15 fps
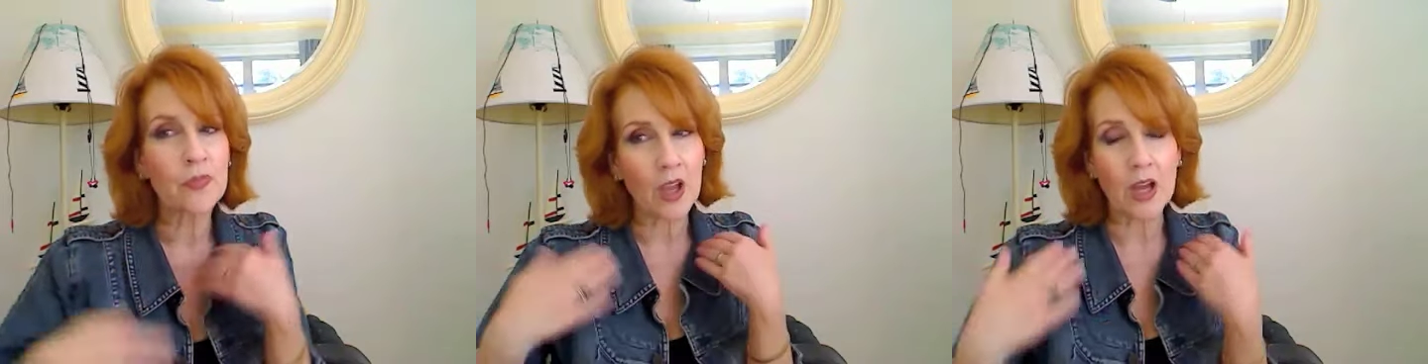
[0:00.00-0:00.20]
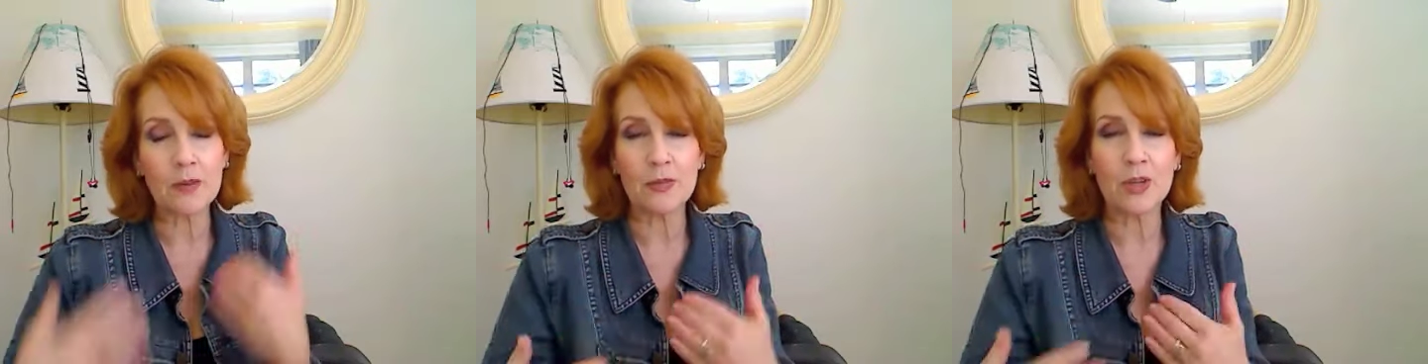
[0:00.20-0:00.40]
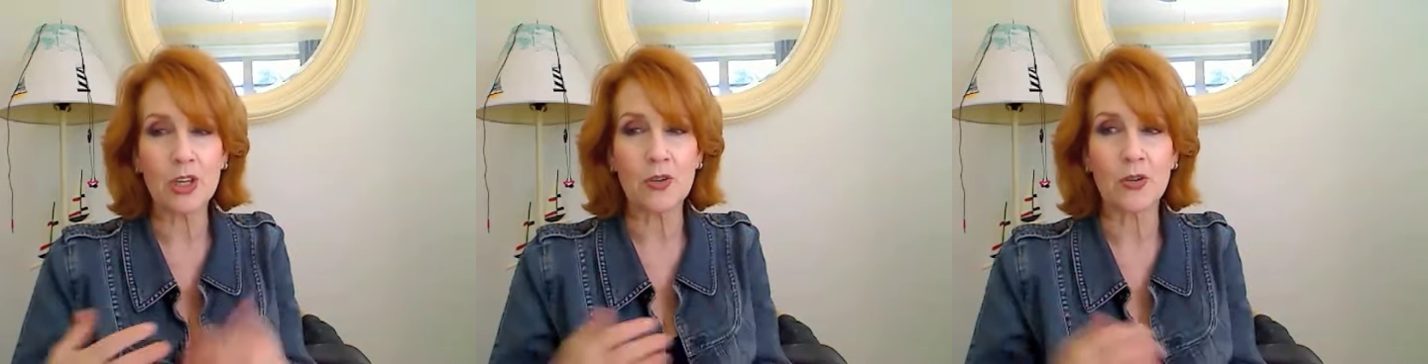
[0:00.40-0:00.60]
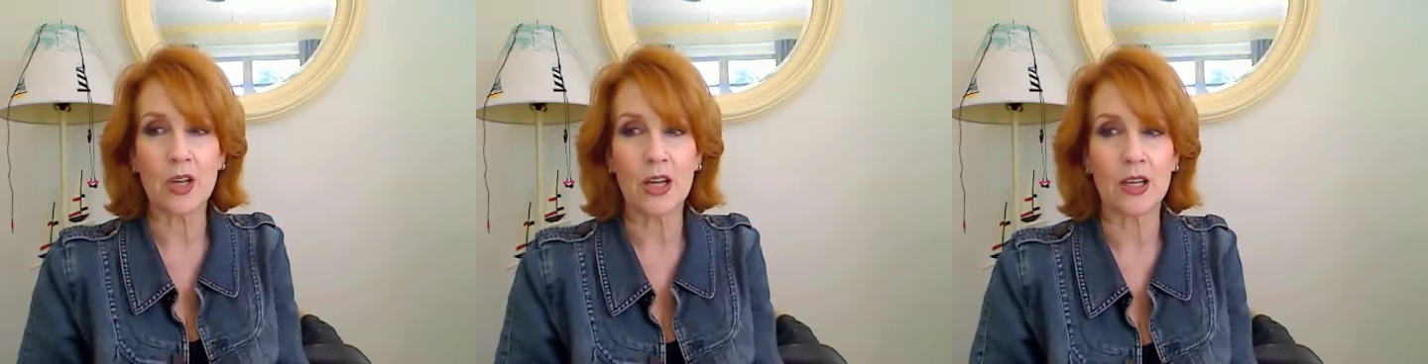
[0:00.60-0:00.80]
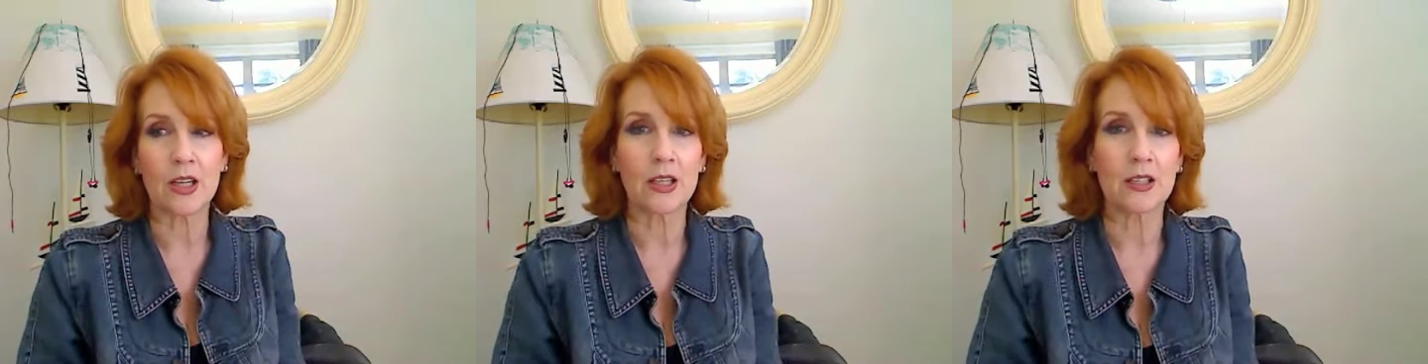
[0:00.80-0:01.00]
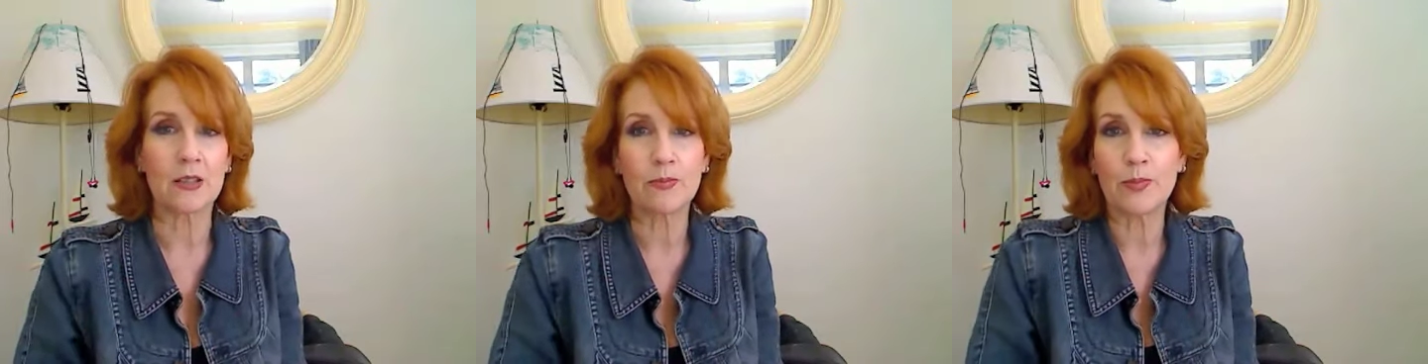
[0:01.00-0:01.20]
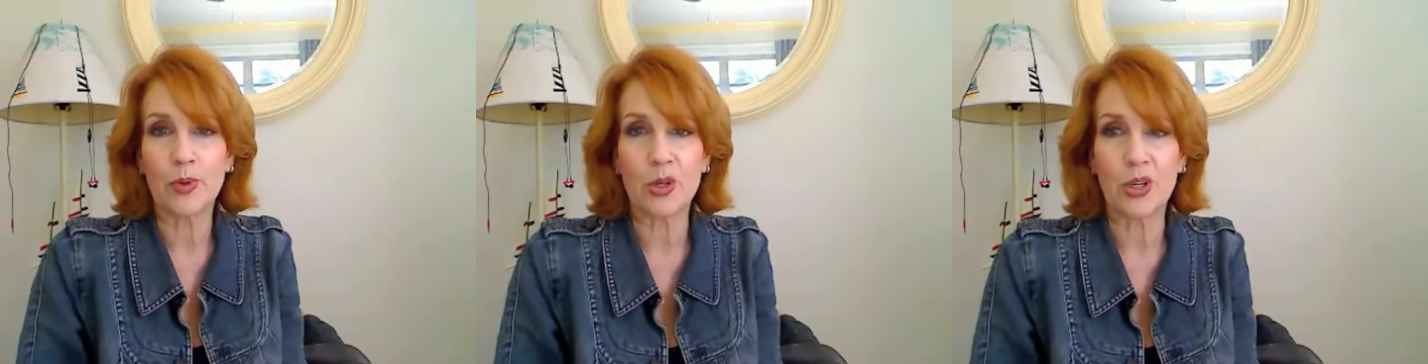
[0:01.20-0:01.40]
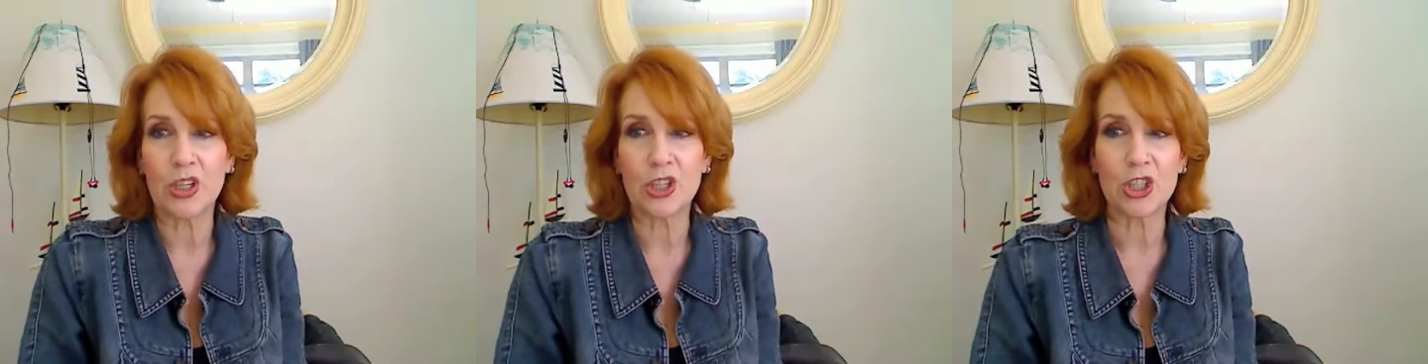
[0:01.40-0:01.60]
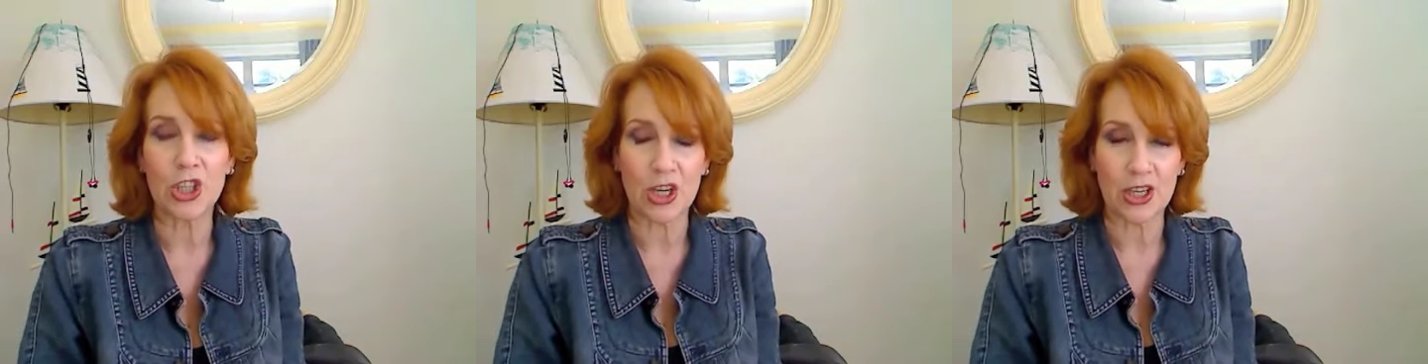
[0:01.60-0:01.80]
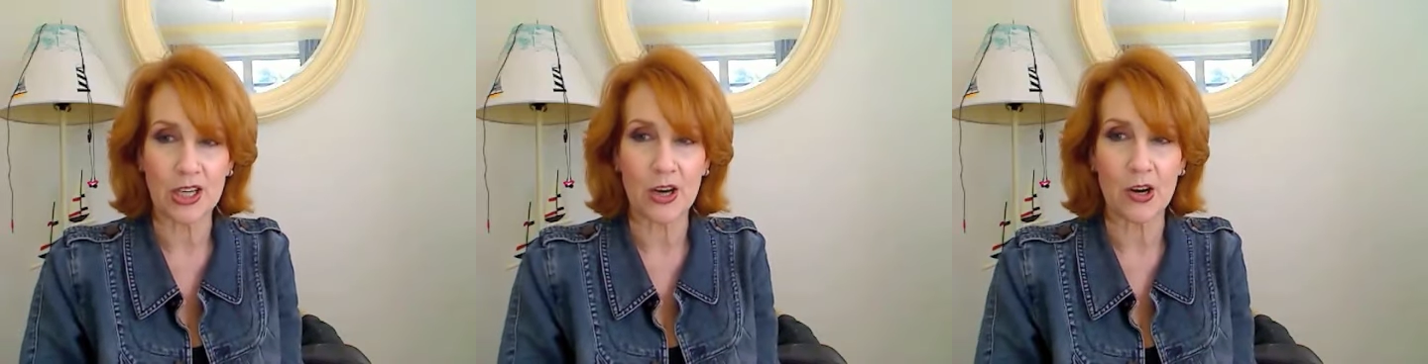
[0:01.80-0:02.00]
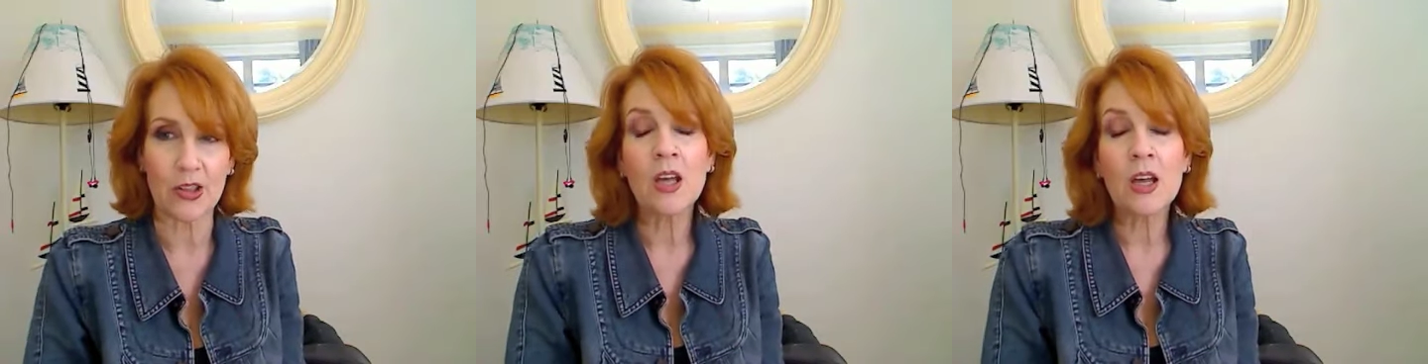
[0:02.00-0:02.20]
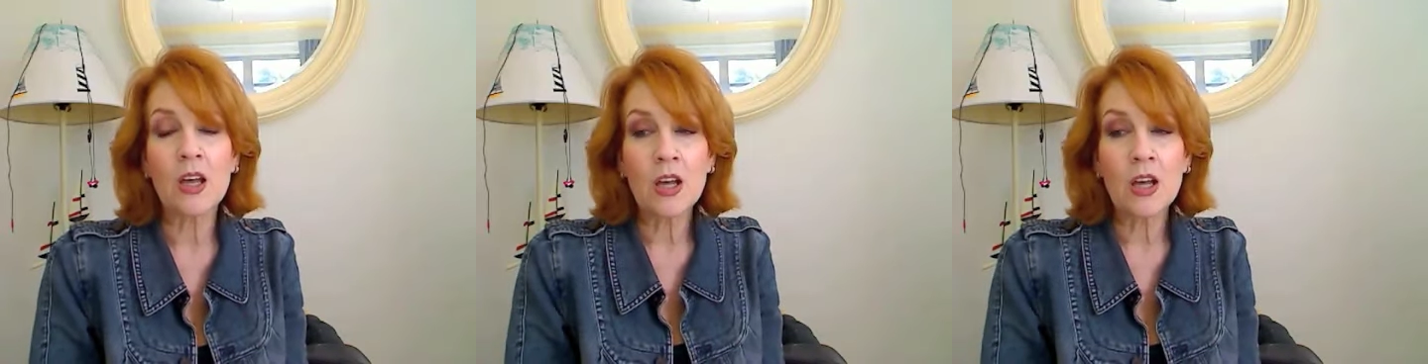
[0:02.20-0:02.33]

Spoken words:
I'm going to go ahead and put in Shea Terra.